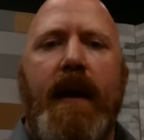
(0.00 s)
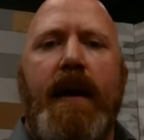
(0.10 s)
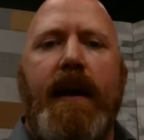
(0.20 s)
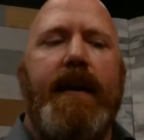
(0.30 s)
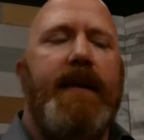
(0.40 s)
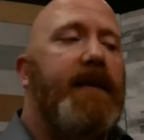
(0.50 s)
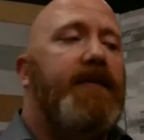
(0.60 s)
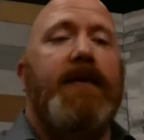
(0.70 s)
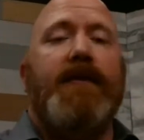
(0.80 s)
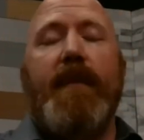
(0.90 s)
And this
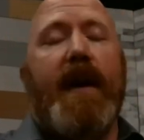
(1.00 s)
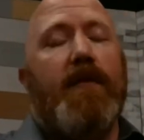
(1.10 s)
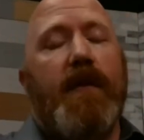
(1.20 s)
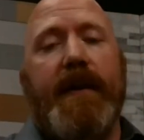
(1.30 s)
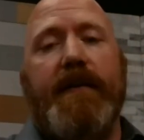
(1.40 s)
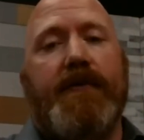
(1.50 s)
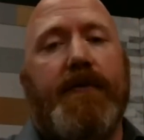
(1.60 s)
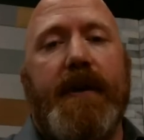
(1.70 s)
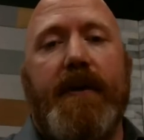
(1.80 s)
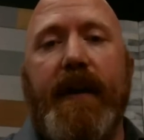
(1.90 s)
doesn't matter what
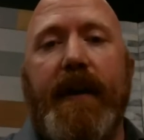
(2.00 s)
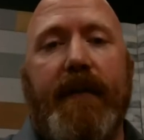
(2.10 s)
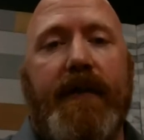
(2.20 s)
industry you're in.